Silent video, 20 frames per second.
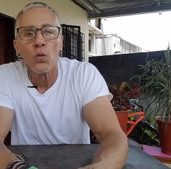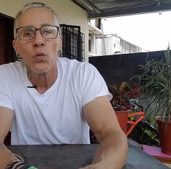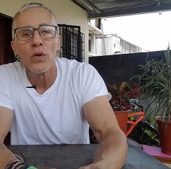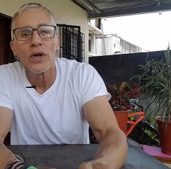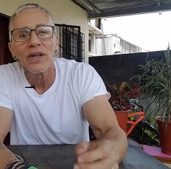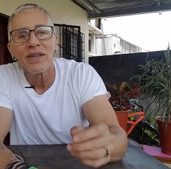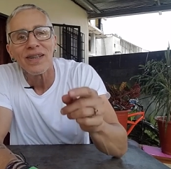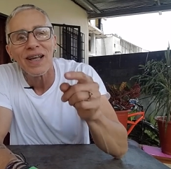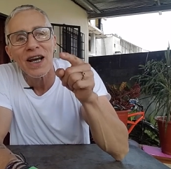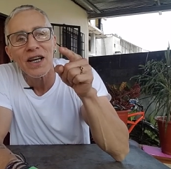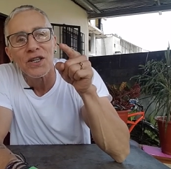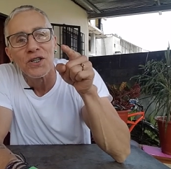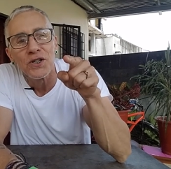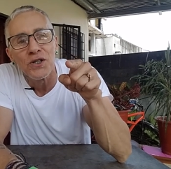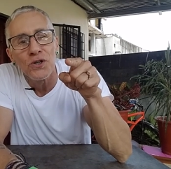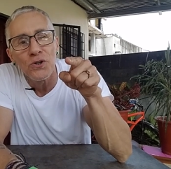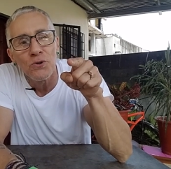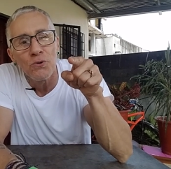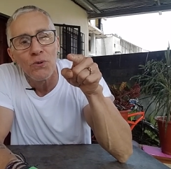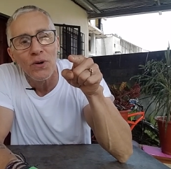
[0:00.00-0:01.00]
We're like
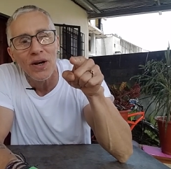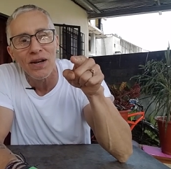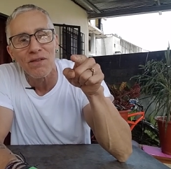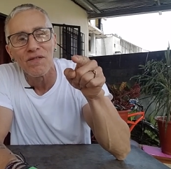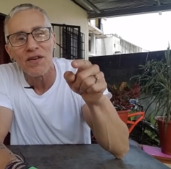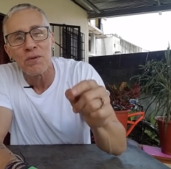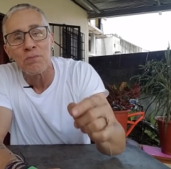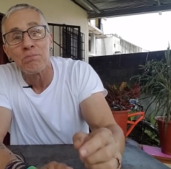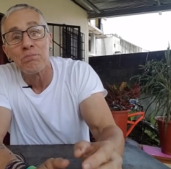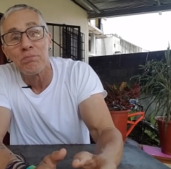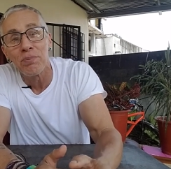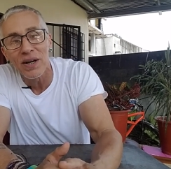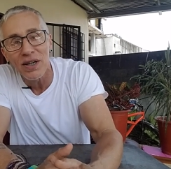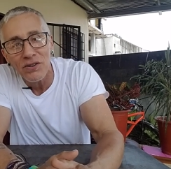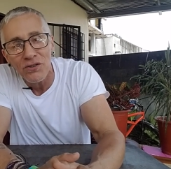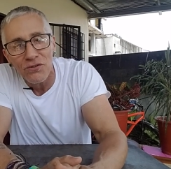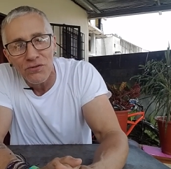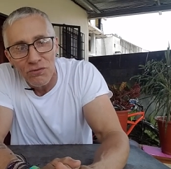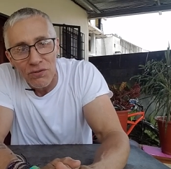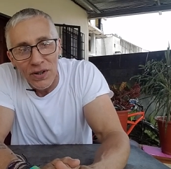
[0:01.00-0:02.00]
you having
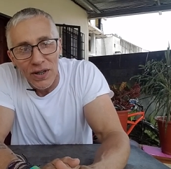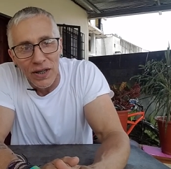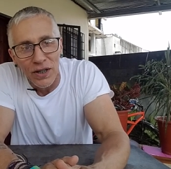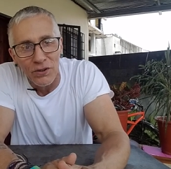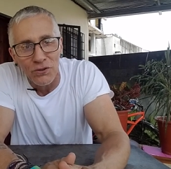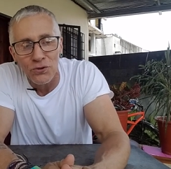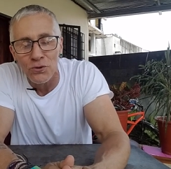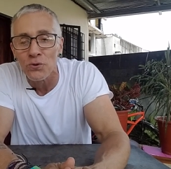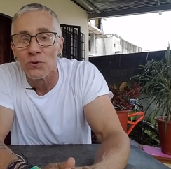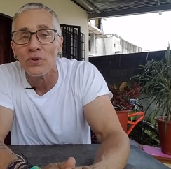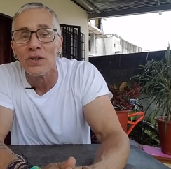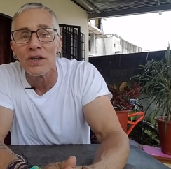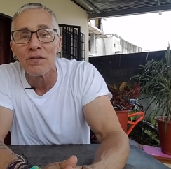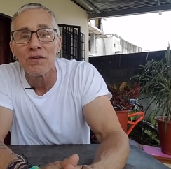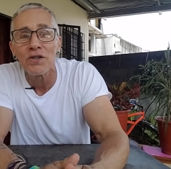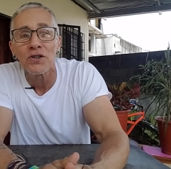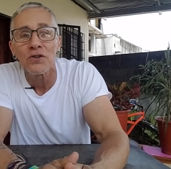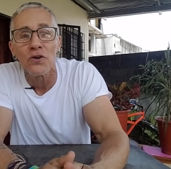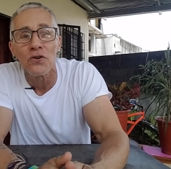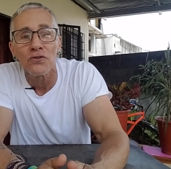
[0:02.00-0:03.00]
best friends who
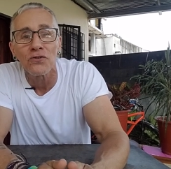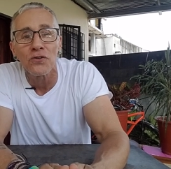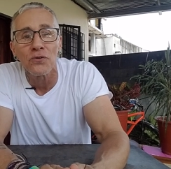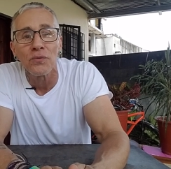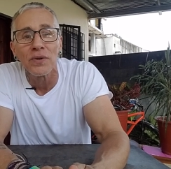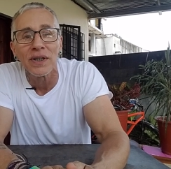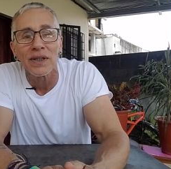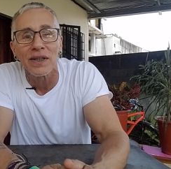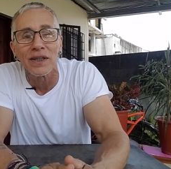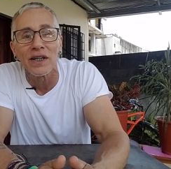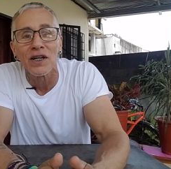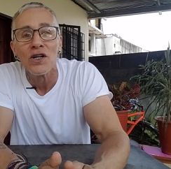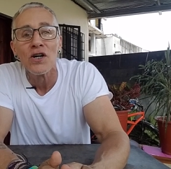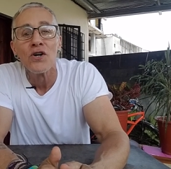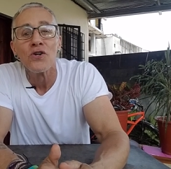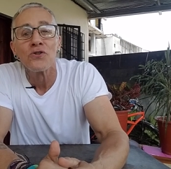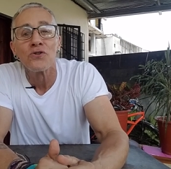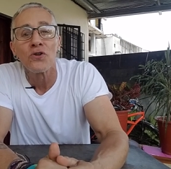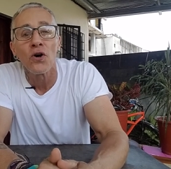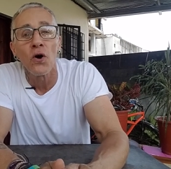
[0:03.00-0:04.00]
live in Costa Rica
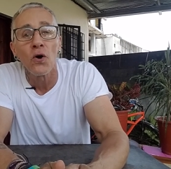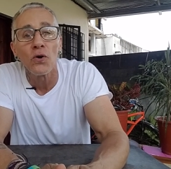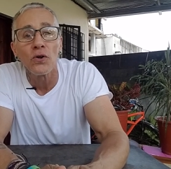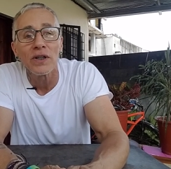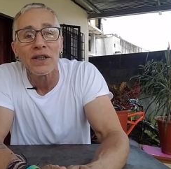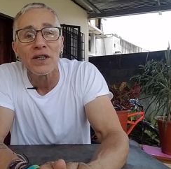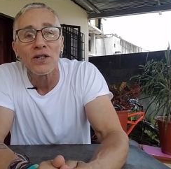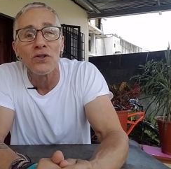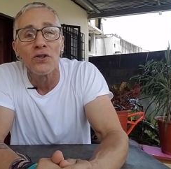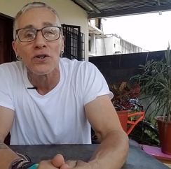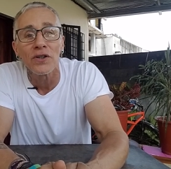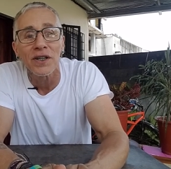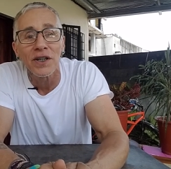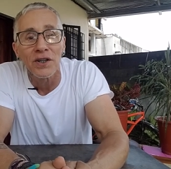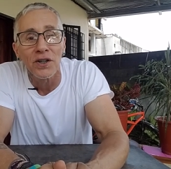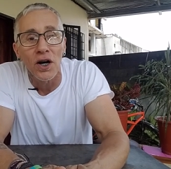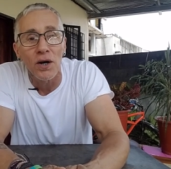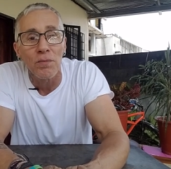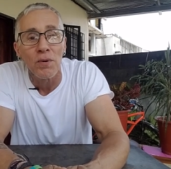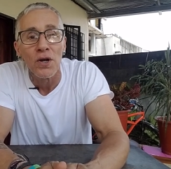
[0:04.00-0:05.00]
totally
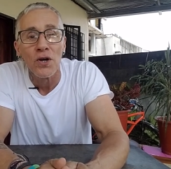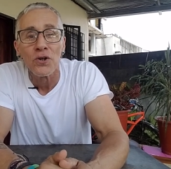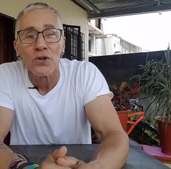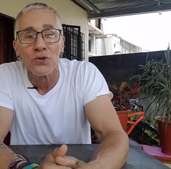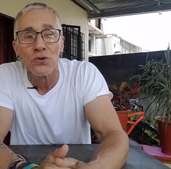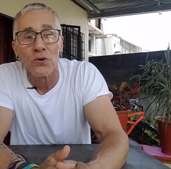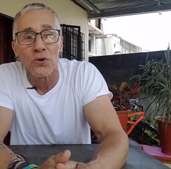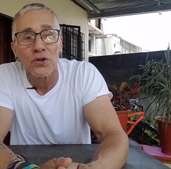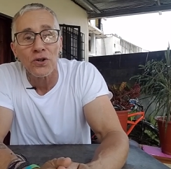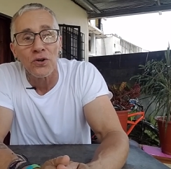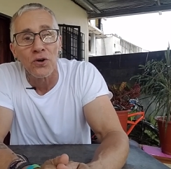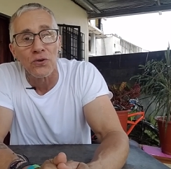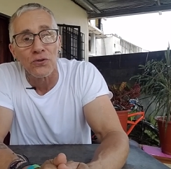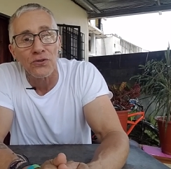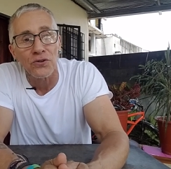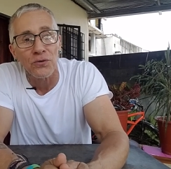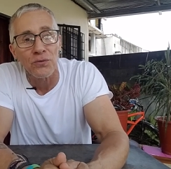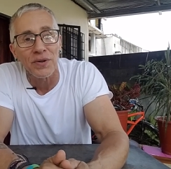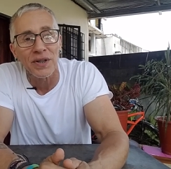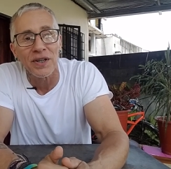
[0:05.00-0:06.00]
hooking up your
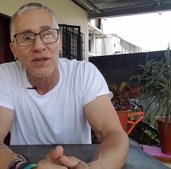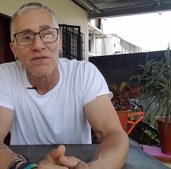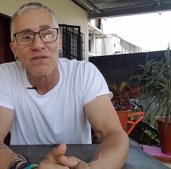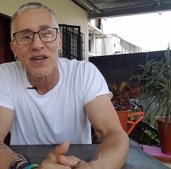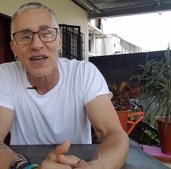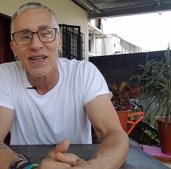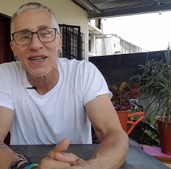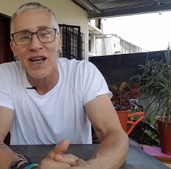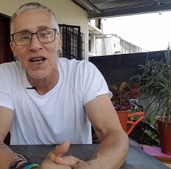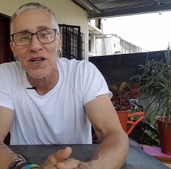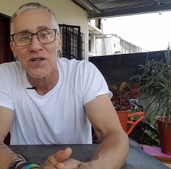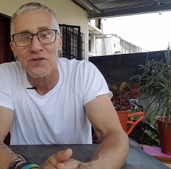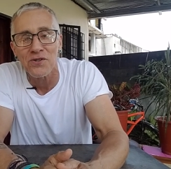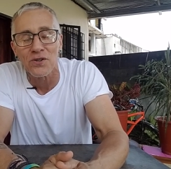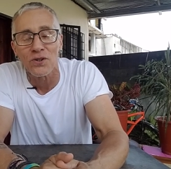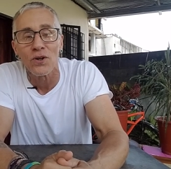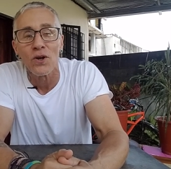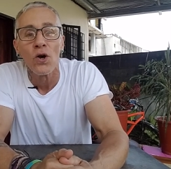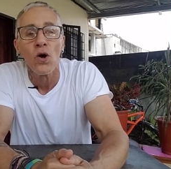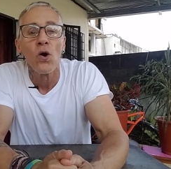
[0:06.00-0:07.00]
Costa Rica
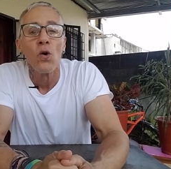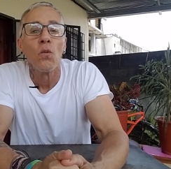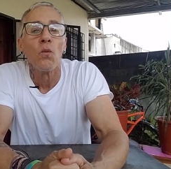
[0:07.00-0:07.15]
vacation.